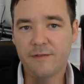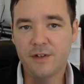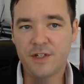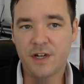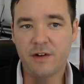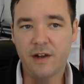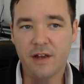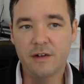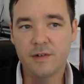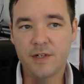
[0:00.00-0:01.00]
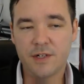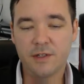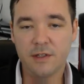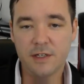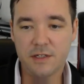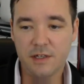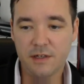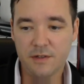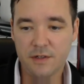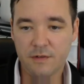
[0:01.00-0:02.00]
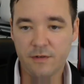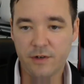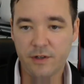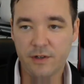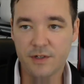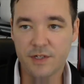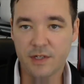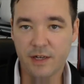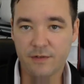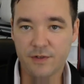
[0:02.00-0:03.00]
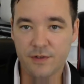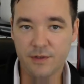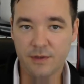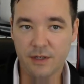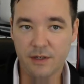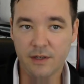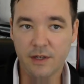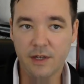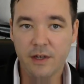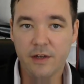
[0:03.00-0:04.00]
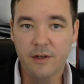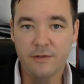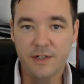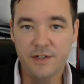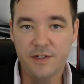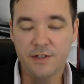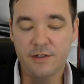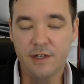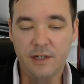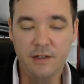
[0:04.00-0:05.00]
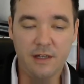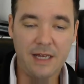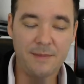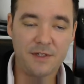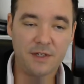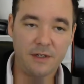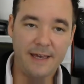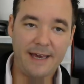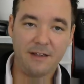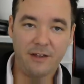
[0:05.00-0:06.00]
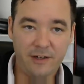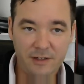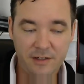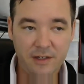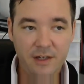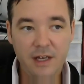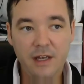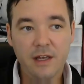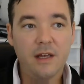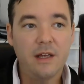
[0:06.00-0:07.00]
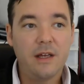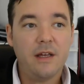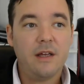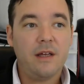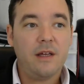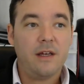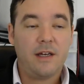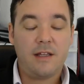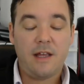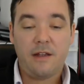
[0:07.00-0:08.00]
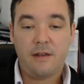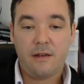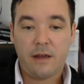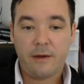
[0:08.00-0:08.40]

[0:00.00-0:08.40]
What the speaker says: to generate original listings, and for others, I'll have to register it in the Amazon catalog. And then